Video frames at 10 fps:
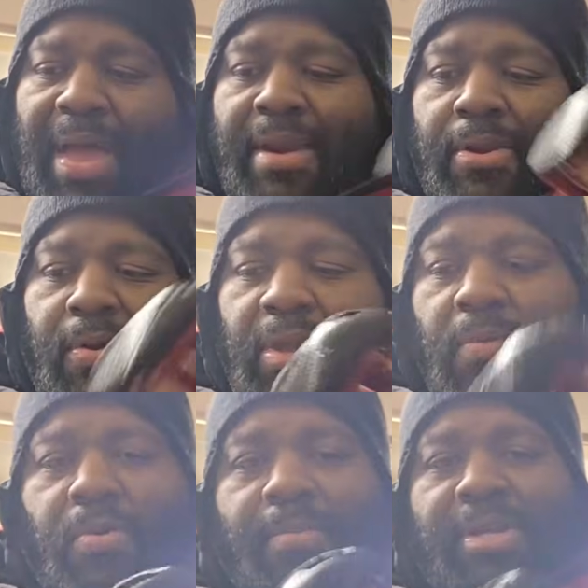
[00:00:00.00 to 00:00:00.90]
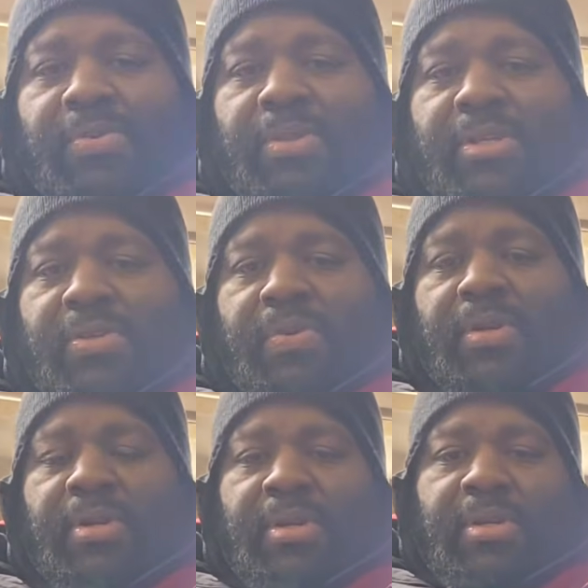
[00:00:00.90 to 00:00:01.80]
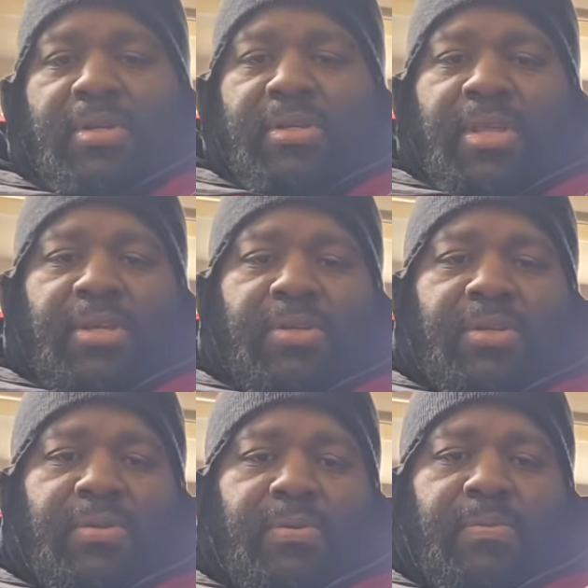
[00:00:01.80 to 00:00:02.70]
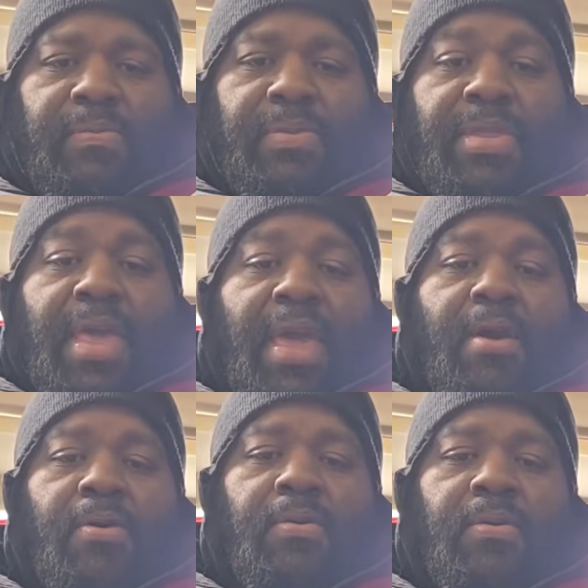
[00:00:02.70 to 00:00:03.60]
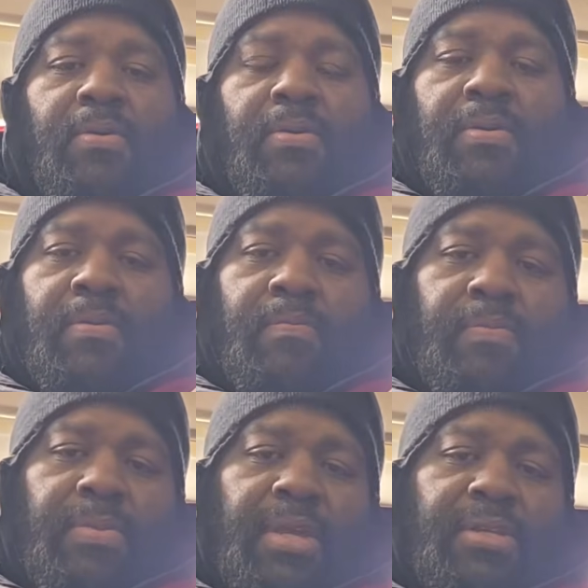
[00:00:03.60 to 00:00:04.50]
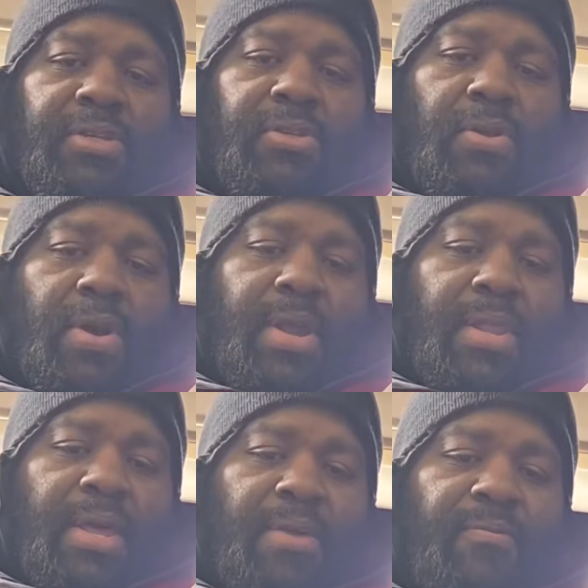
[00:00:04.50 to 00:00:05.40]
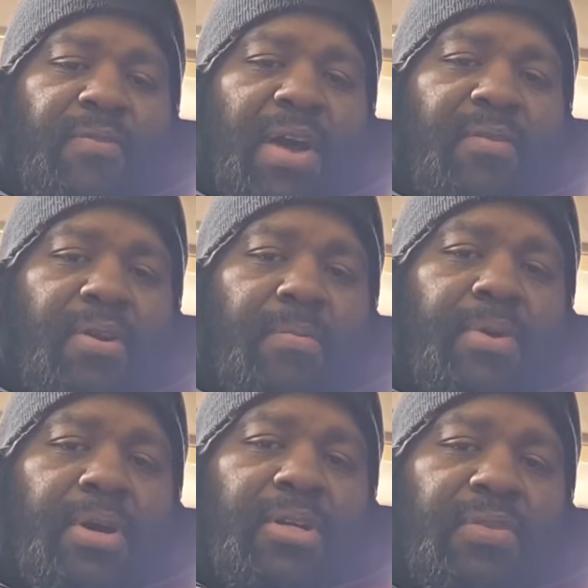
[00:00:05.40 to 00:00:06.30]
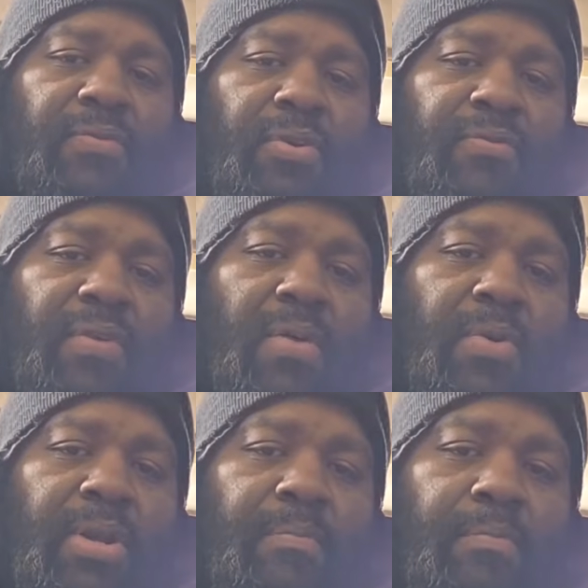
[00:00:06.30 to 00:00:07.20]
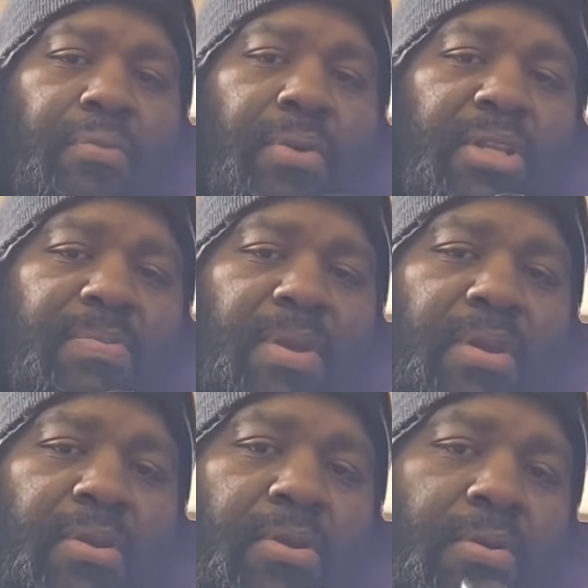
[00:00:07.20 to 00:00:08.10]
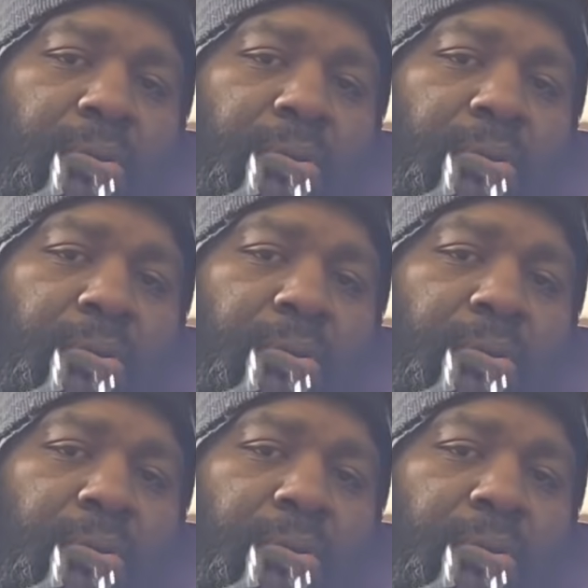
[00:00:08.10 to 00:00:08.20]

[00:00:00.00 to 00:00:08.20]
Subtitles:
know he won't mess with this one. This thing's now, they start at like 500 bucks if you could find one brand spanking new.